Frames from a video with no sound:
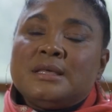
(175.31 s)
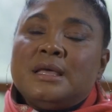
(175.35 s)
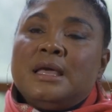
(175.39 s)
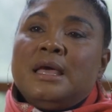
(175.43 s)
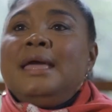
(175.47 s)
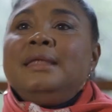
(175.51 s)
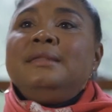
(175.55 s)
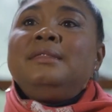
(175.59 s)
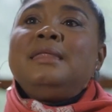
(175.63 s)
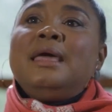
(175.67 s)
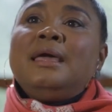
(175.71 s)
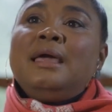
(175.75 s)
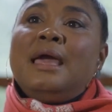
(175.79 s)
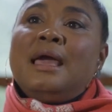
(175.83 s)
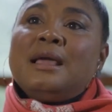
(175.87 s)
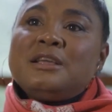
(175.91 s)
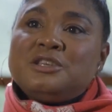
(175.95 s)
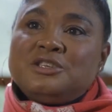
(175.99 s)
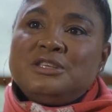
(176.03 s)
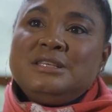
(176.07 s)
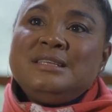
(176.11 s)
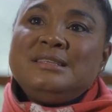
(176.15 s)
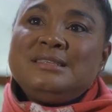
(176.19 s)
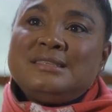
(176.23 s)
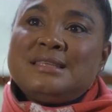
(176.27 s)
And they
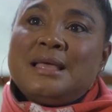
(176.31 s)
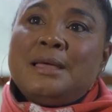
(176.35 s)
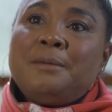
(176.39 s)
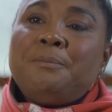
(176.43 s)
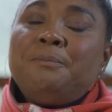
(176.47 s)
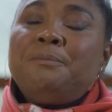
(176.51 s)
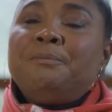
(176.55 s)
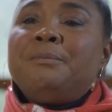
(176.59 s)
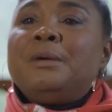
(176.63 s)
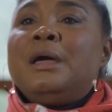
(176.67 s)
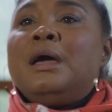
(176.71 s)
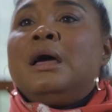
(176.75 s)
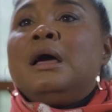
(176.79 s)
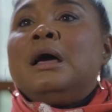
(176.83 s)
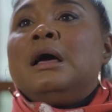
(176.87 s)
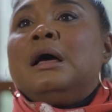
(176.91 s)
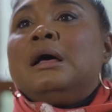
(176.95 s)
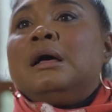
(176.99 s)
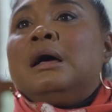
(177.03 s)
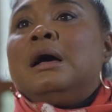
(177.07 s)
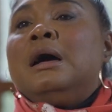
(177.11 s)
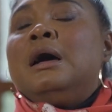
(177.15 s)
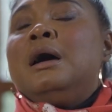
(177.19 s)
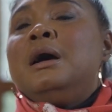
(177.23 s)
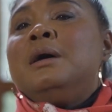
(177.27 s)
actually say
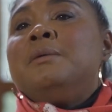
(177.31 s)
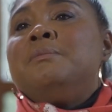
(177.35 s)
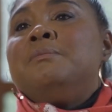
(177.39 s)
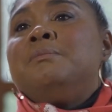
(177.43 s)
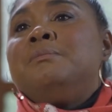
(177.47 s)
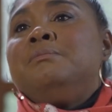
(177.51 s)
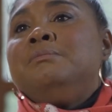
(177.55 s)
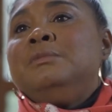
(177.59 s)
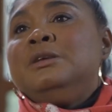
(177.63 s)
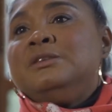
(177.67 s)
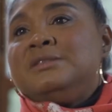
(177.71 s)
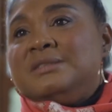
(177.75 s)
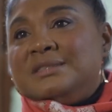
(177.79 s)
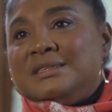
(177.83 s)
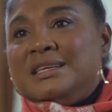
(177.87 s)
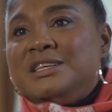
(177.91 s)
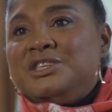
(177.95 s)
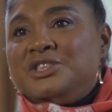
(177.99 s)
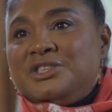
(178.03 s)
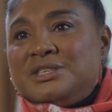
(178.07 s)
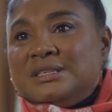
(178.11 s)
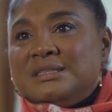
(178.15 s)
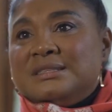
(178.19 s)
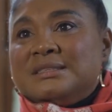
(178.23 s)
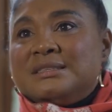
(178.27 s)

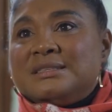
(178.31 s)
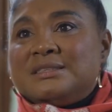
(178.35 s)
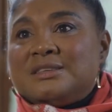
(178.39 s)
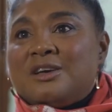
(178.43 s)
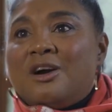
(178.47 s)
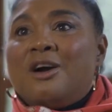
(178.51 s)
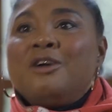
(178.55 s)
musicians